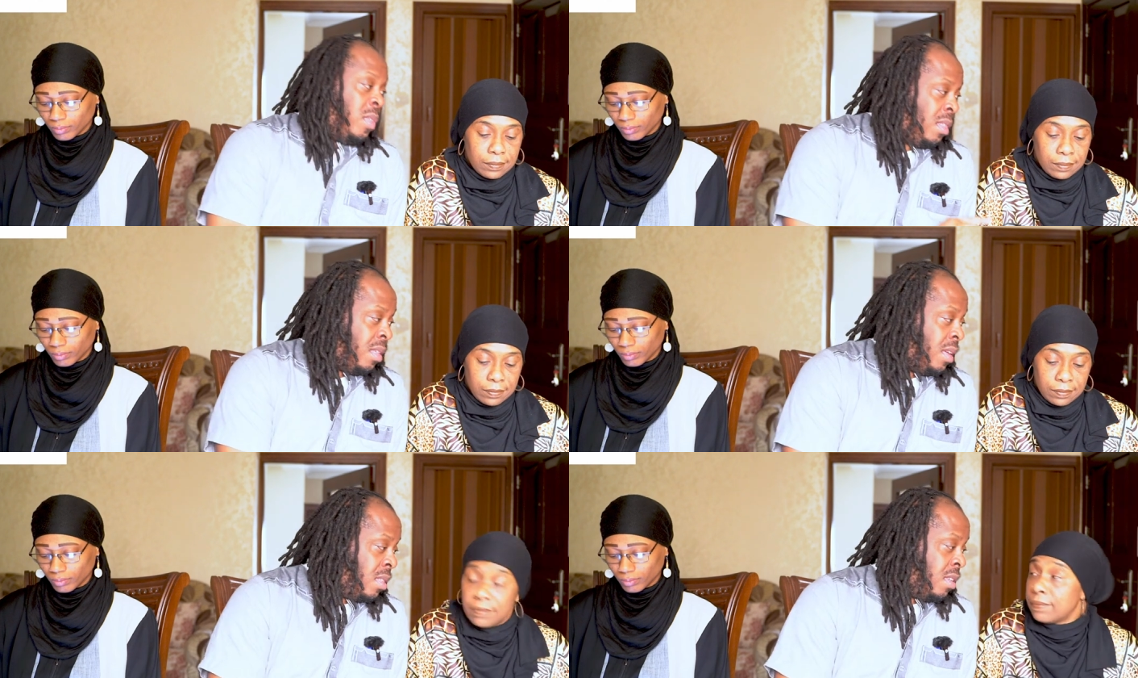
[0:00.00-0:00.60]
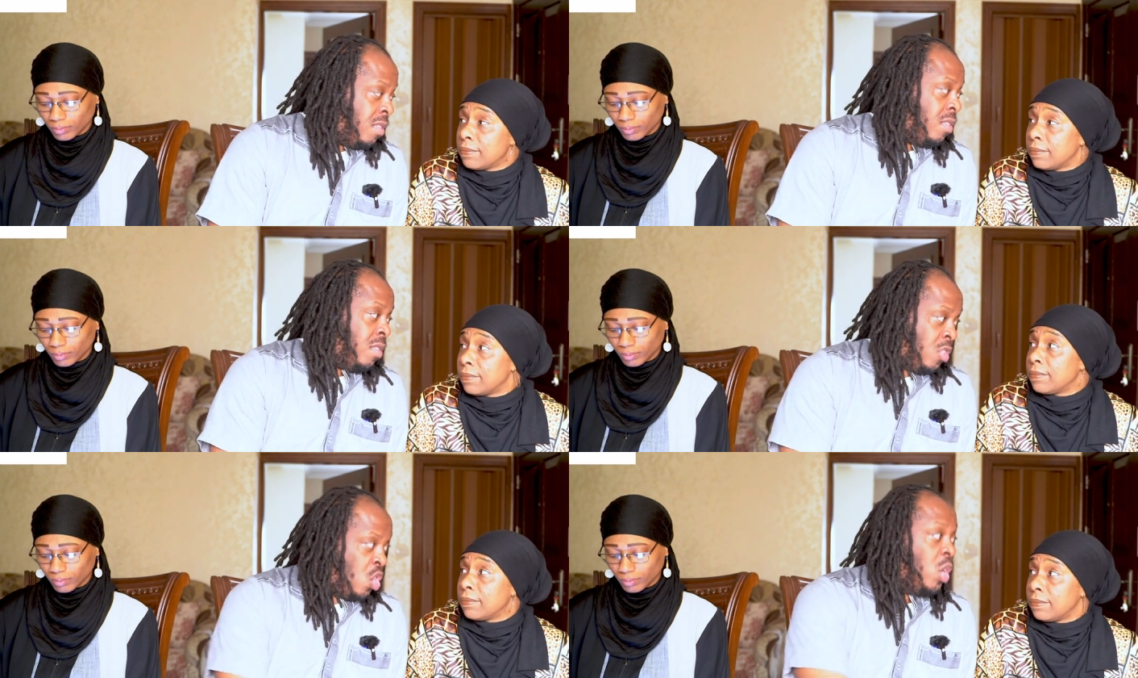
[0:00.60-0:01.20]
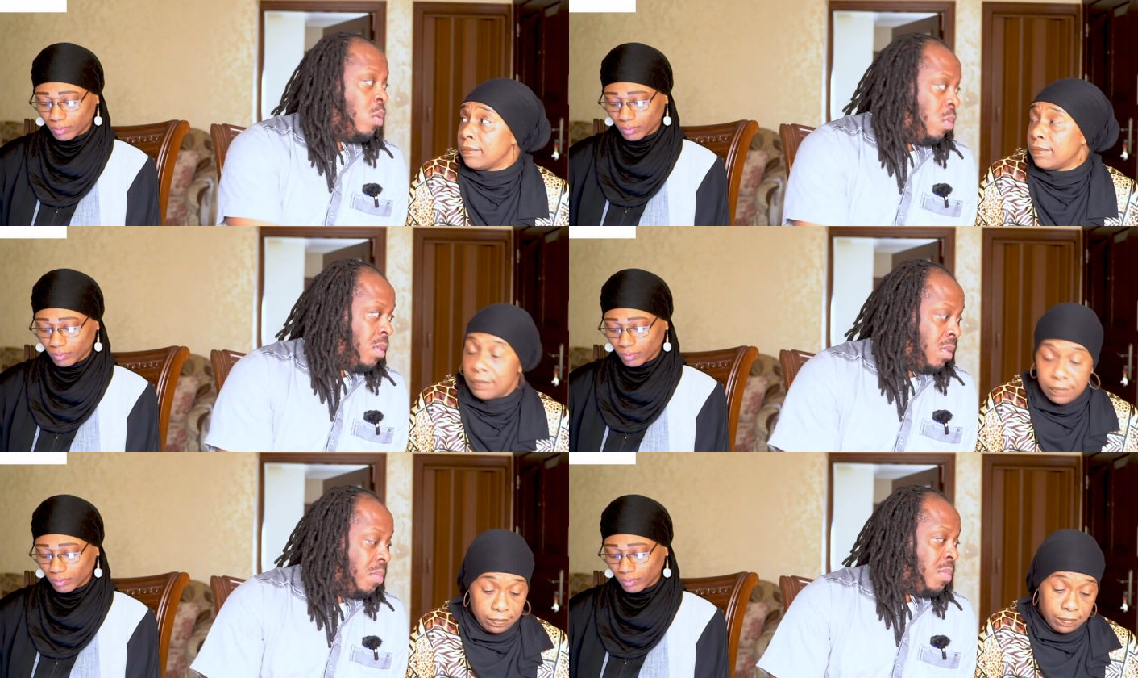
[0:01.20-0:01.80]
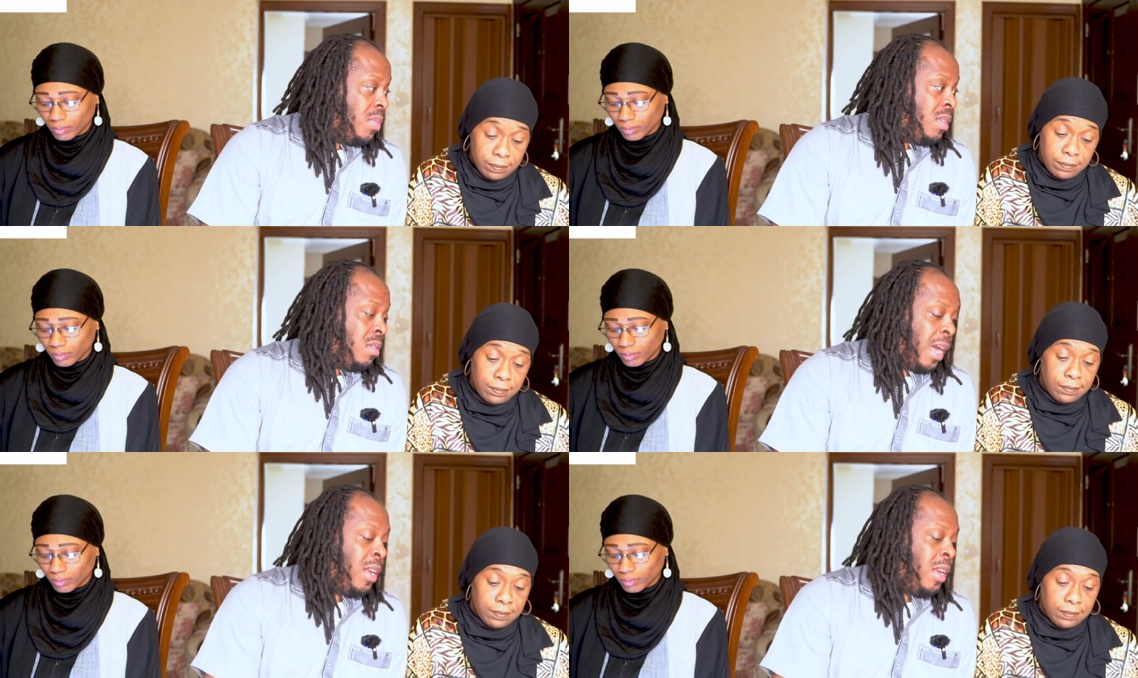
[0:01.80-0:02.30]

Speaker 1: they think this is a joke, Mm.